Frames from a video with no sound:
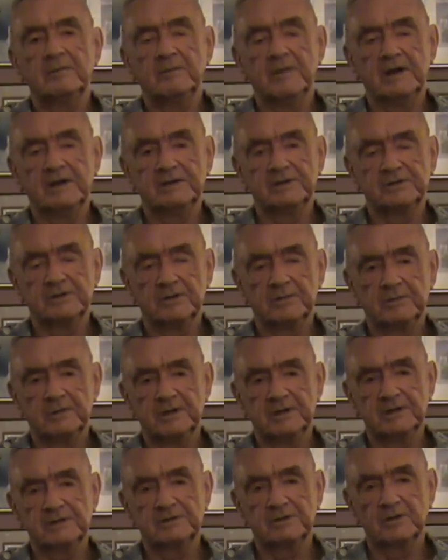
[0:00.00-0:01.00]
by
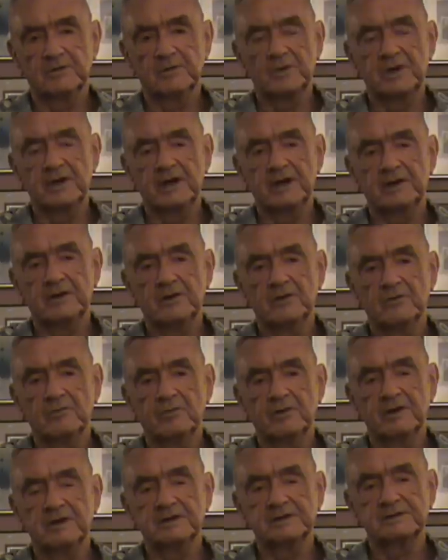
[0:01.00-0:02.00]
Germany, so we had no
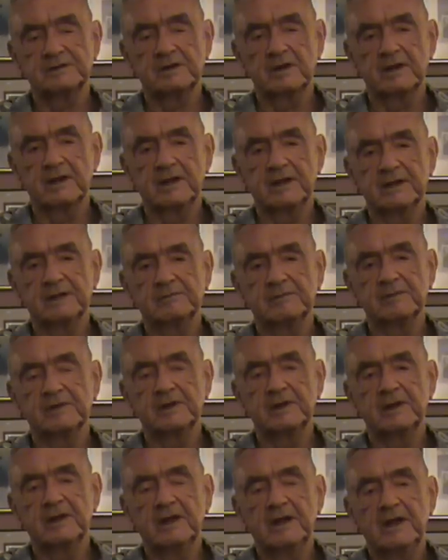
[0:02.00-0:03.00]
place to land.
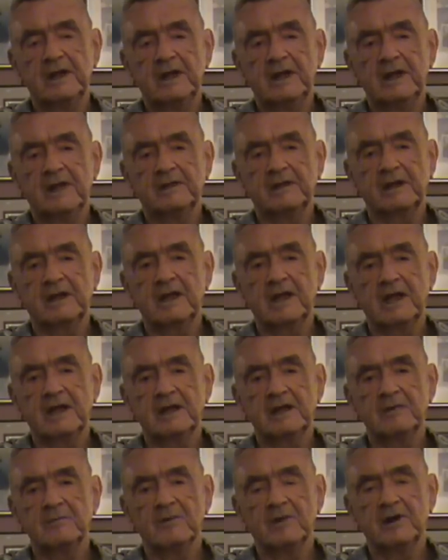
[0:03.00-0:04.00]
The
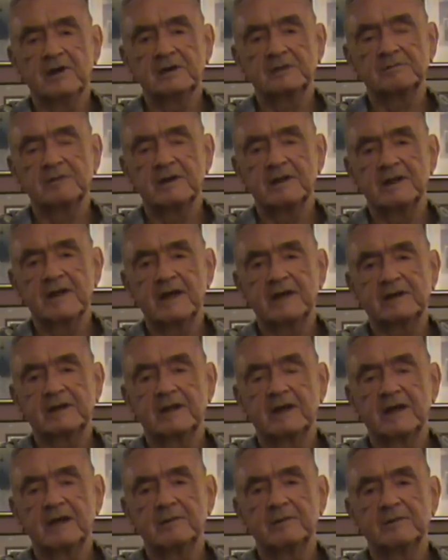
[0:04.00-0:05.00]
candy bars by that
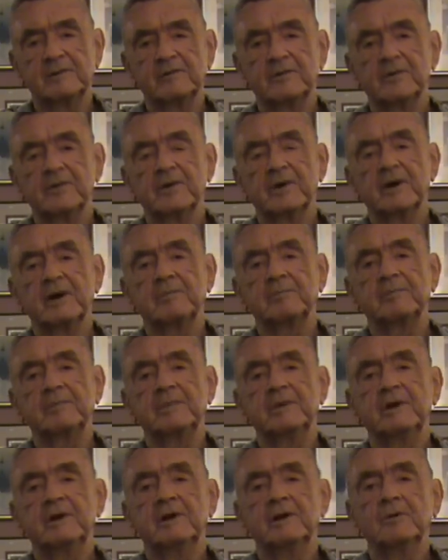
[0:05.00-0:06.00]
time when we were up
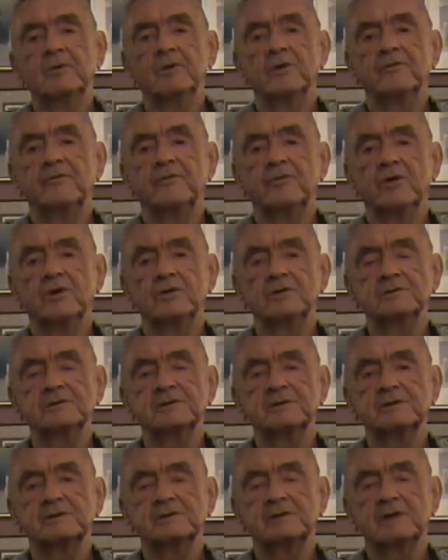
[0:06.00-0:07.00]
were
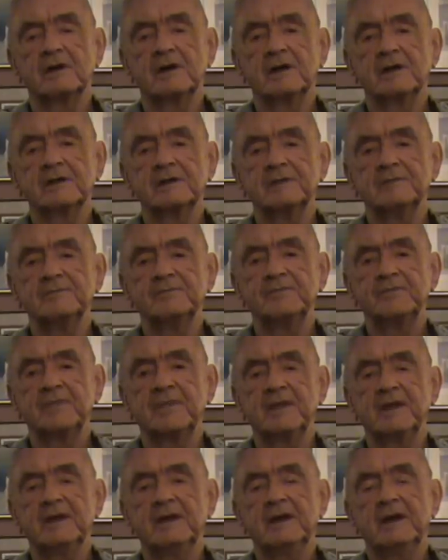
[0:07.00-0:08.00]
frozen solid.
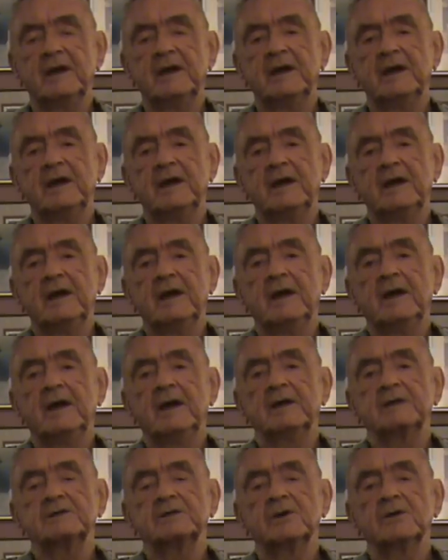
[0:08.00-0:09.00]

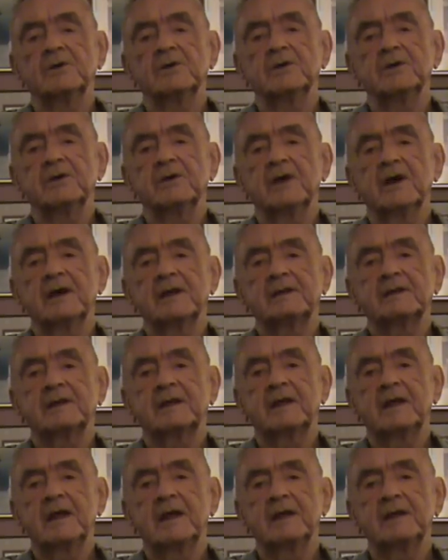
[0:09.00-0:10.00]
So you got the
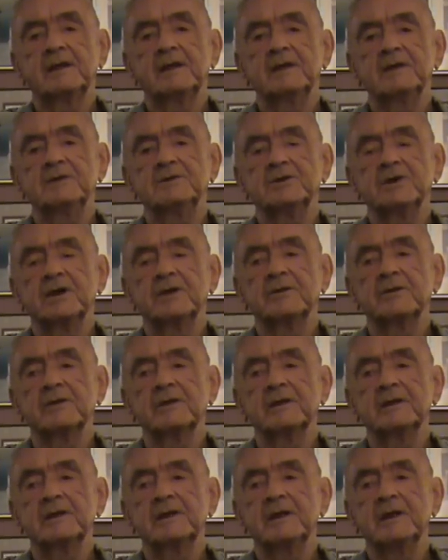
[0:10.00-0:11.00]
candy
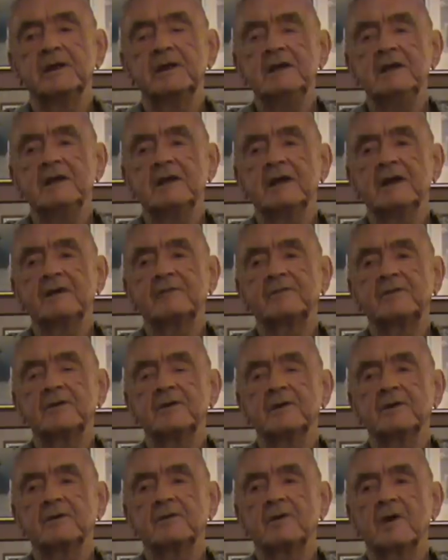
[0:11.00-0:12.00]
generally to eat after
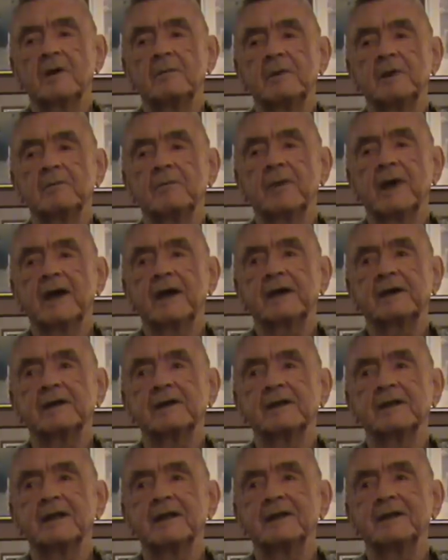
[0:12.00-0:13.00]
you're coming back
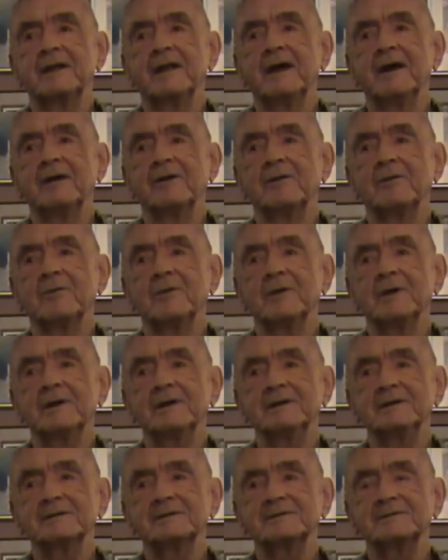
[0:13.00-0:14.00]
and let down a
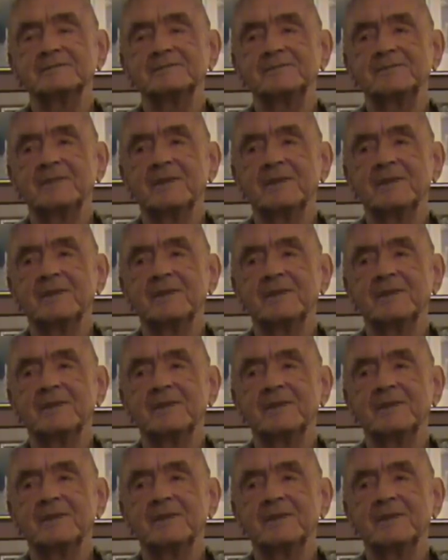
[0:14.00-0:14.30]
ways,